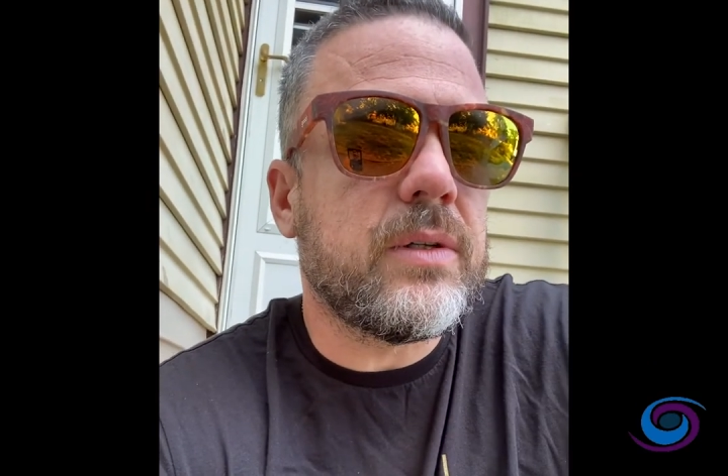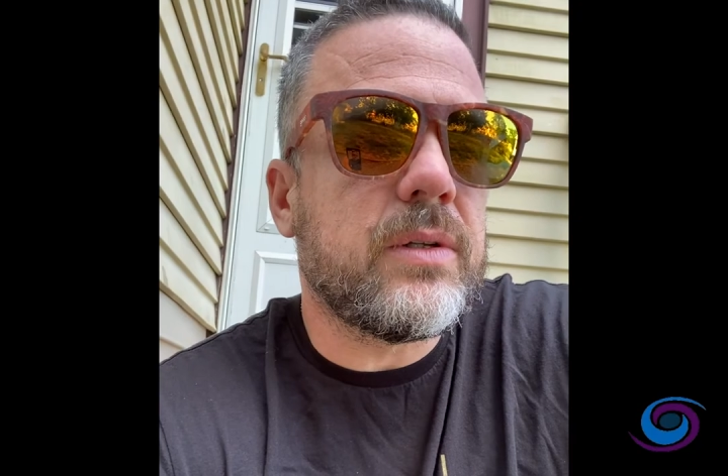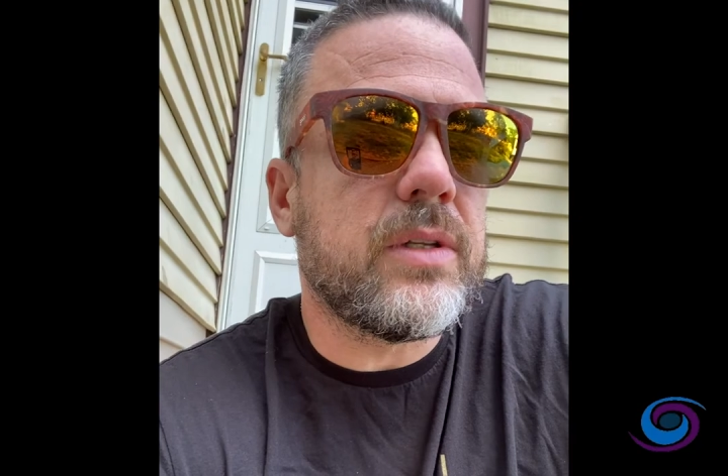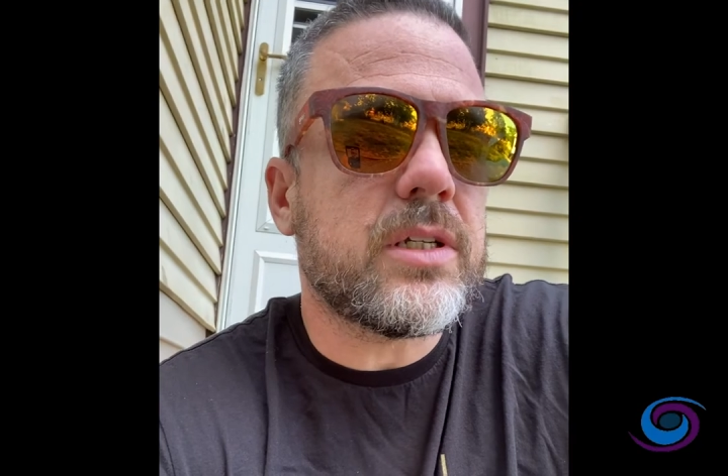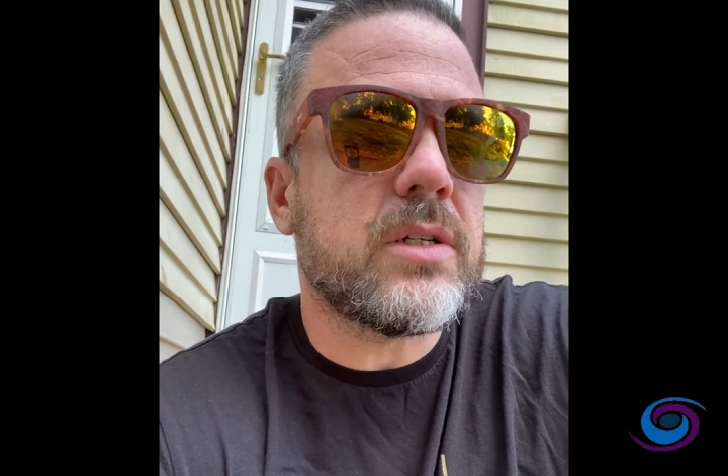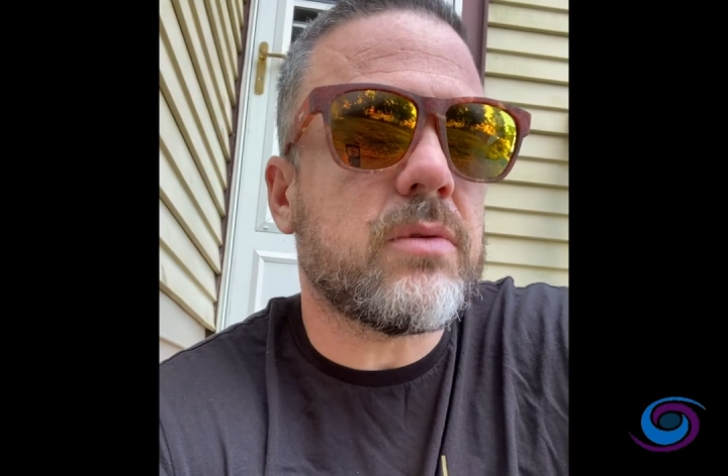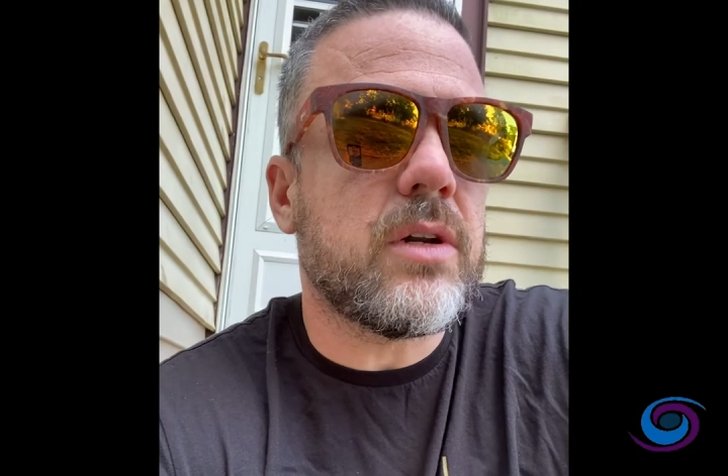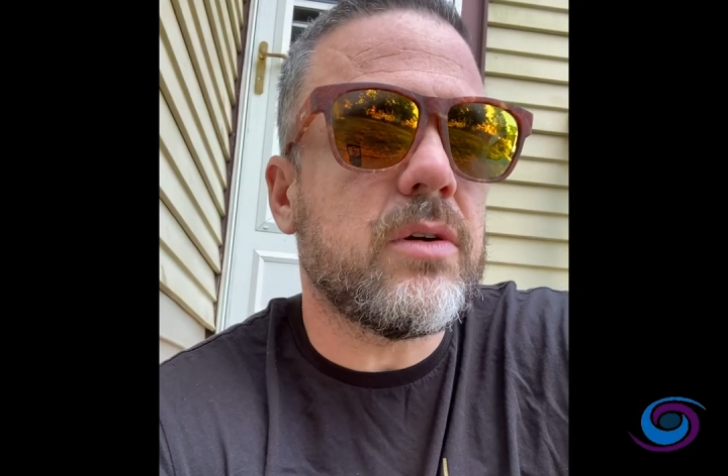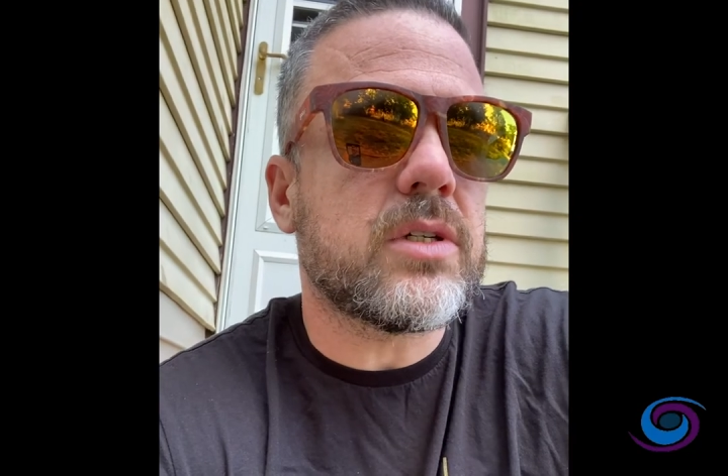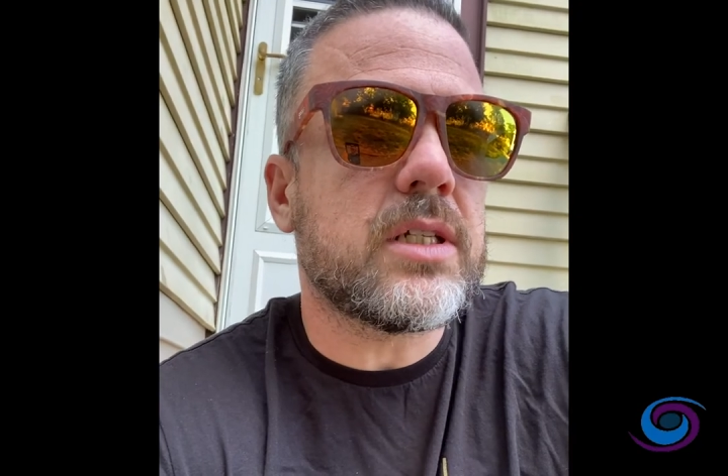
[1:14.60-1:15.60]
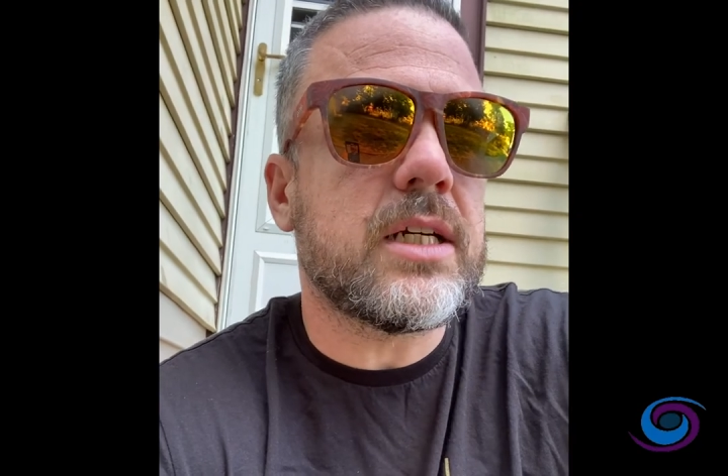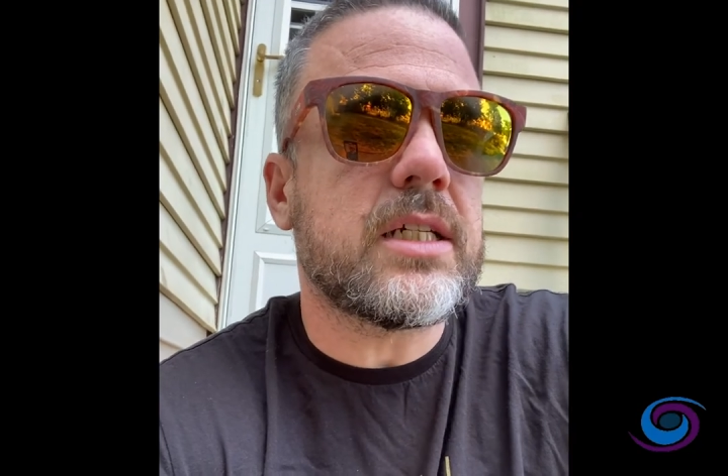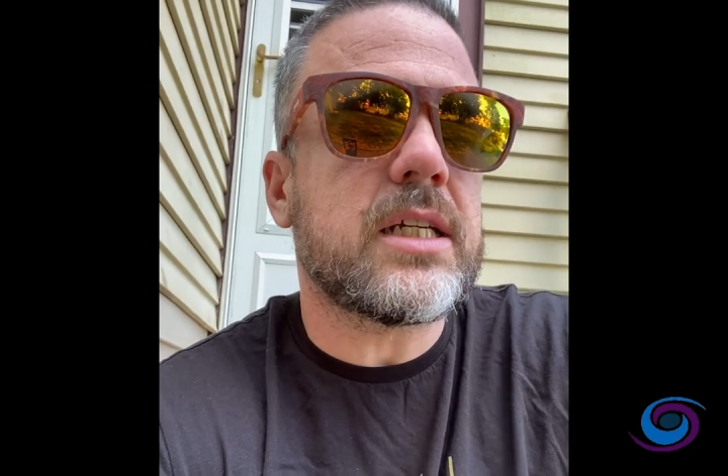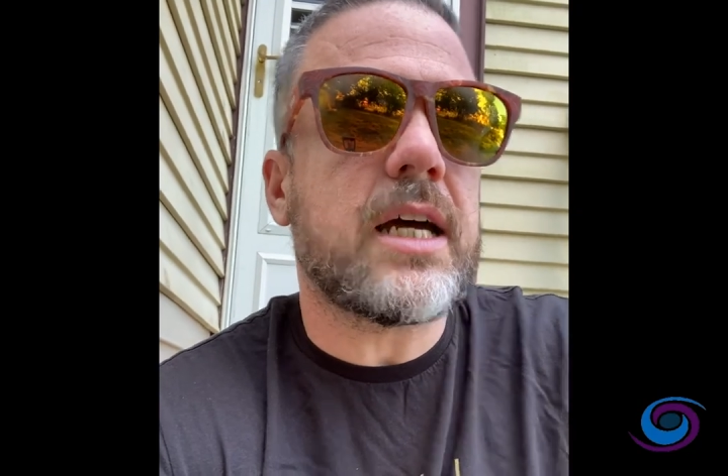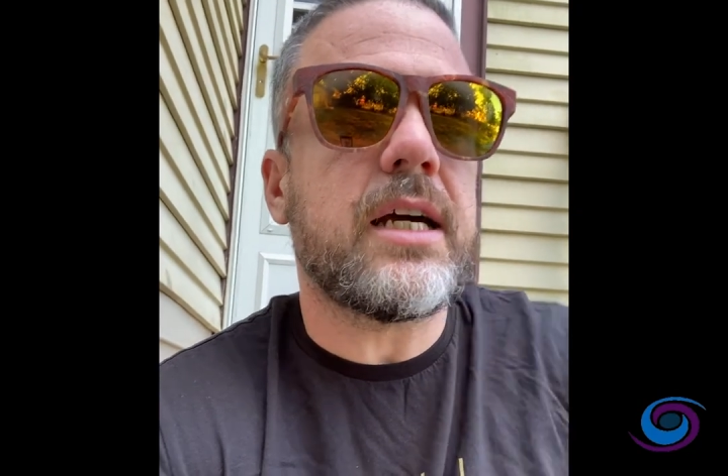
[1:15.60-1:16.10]
this is one of those
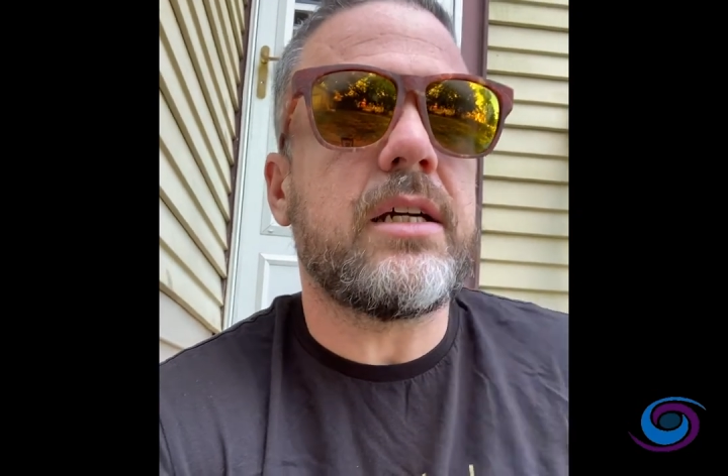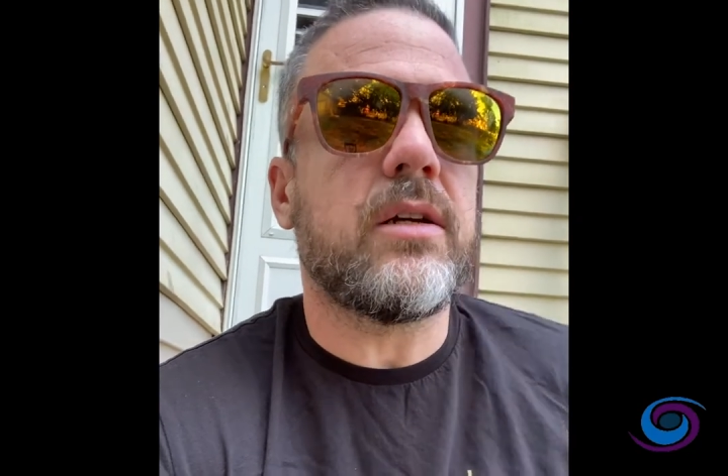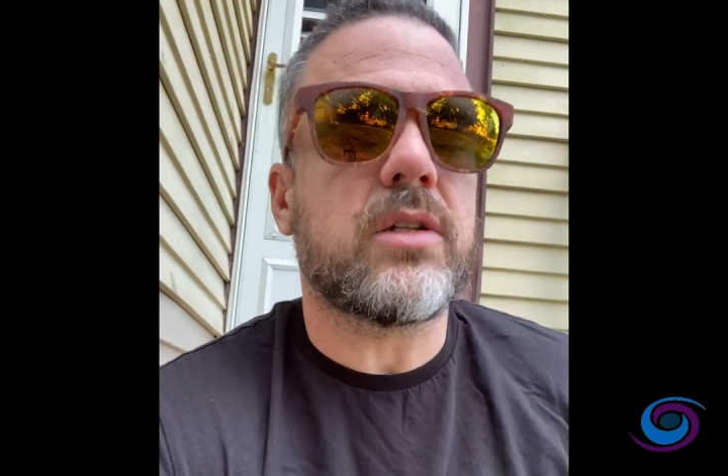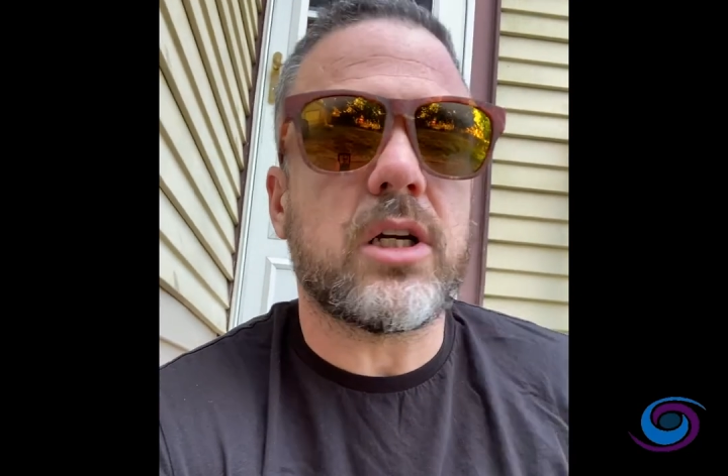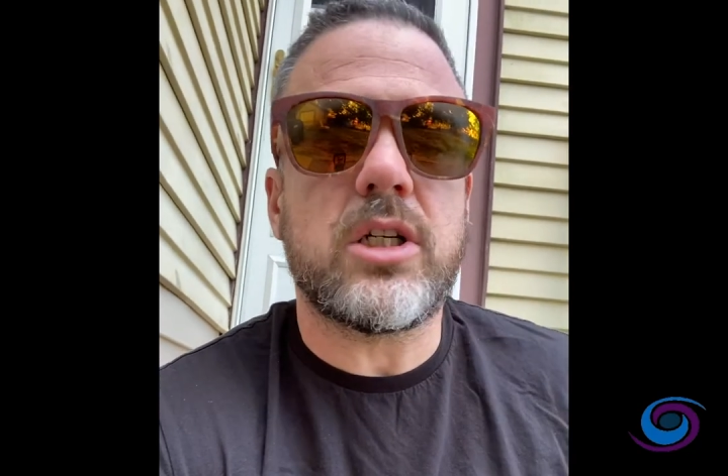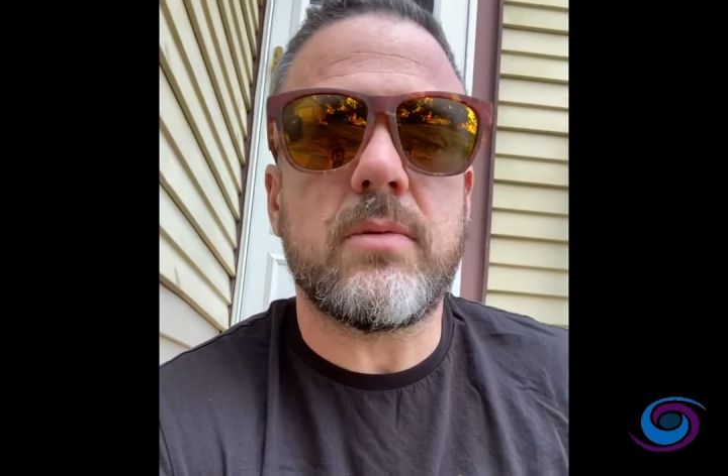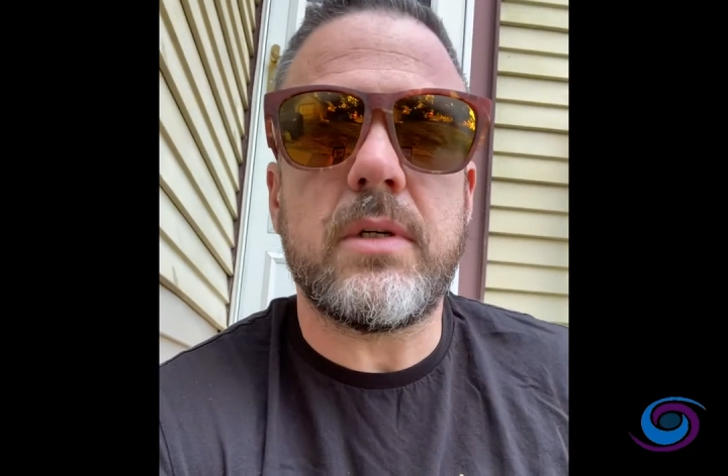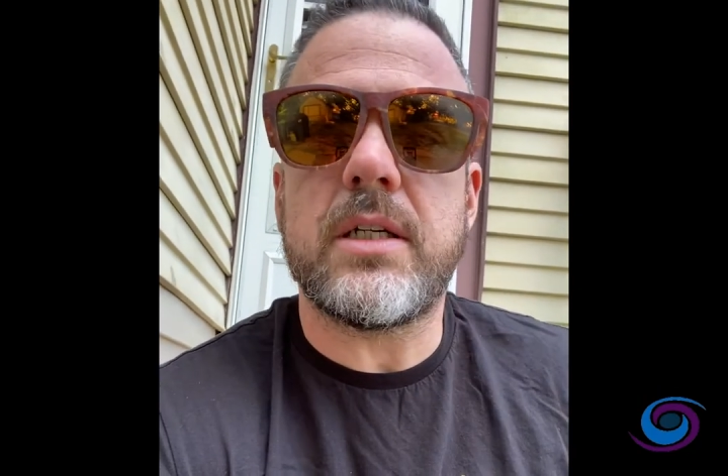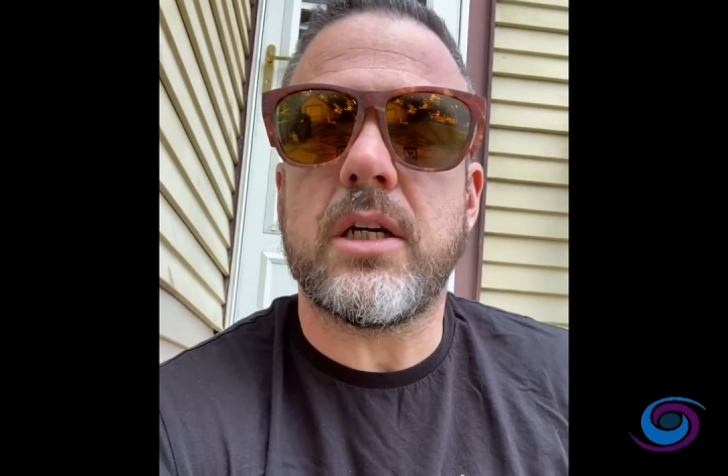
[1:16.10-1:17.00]
things that, you know, touches me,